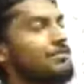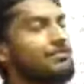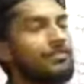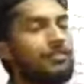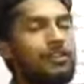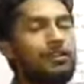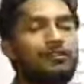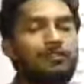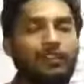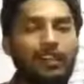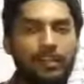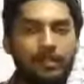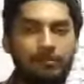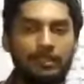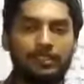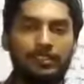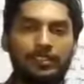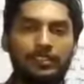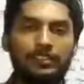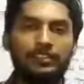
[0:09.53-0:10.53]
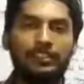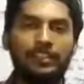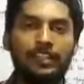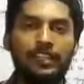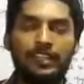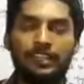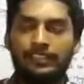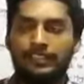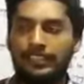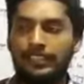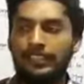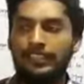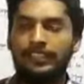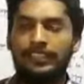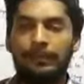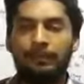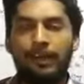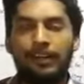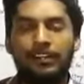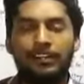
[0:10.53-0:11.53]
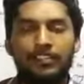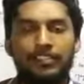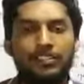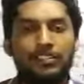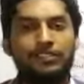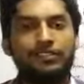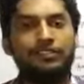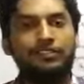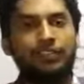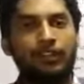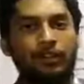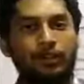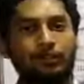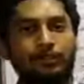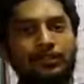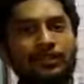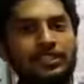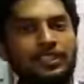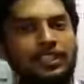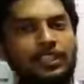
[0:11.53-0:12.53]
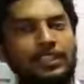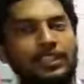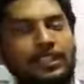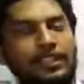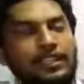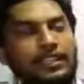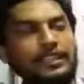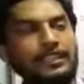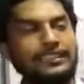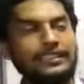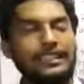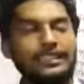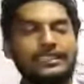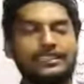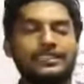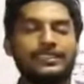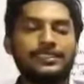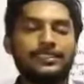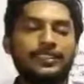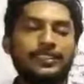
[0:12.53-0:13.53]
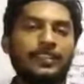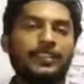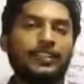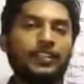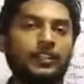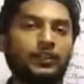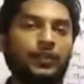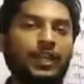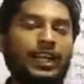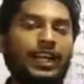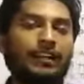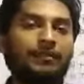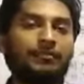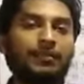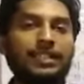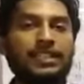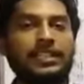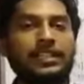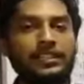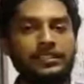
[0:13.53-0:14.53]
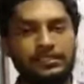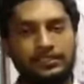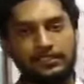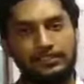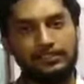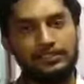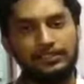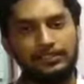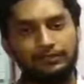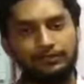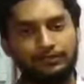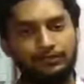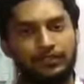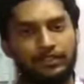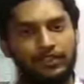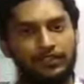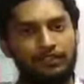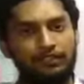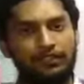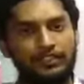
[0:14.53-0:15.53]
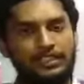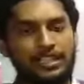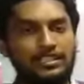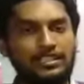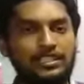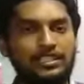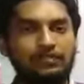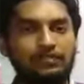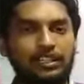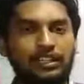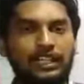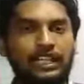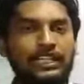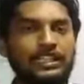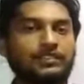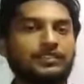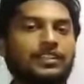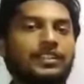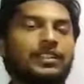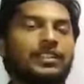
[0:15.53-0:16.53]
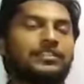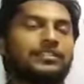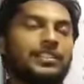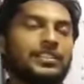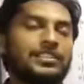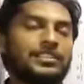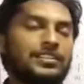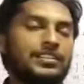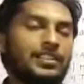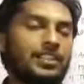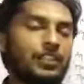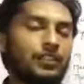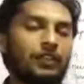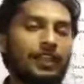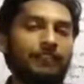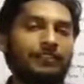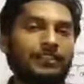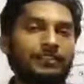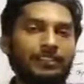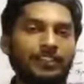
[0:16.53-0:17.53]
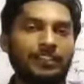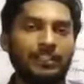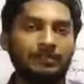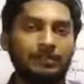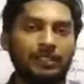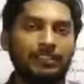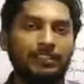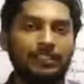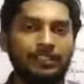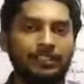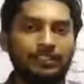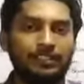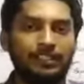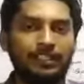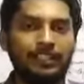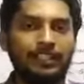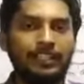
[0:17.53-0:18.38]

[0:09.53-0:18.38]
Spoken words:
form fundamentals. See, the partnership forms, this you have many lessons. Which lessons will deal with the first, you have the fundamentals.